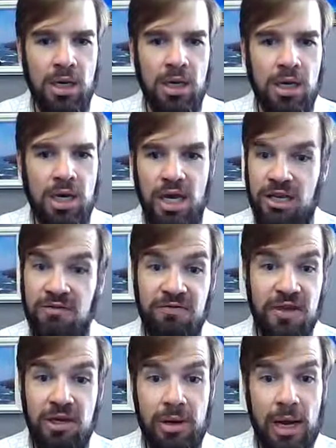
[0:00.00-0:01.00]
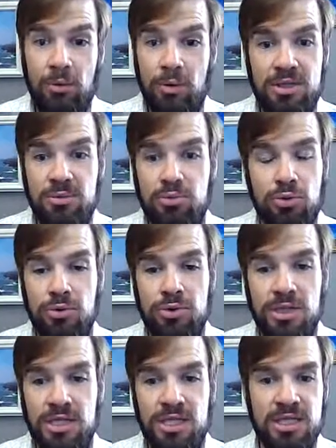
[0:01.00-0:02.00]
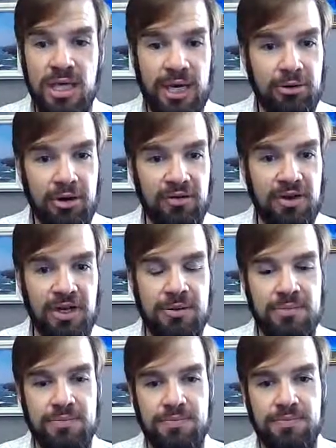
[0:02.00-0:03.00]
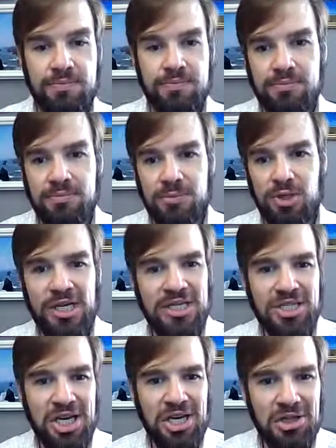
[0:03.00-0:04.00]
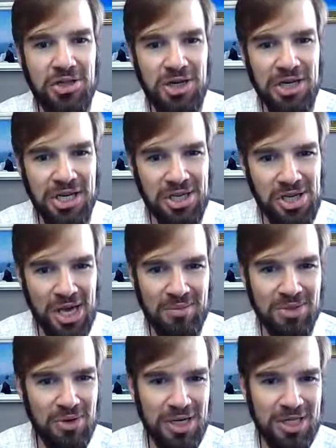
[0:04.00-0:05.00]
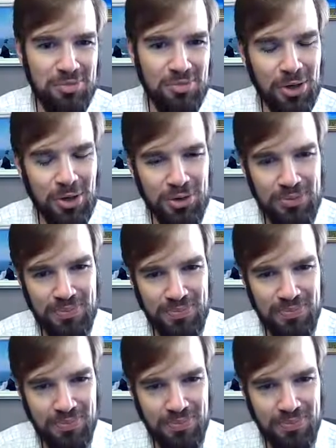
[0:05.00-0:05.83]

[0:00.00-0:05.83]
and figure out what's important at the center of it. So let's take a look at James Wright's poem.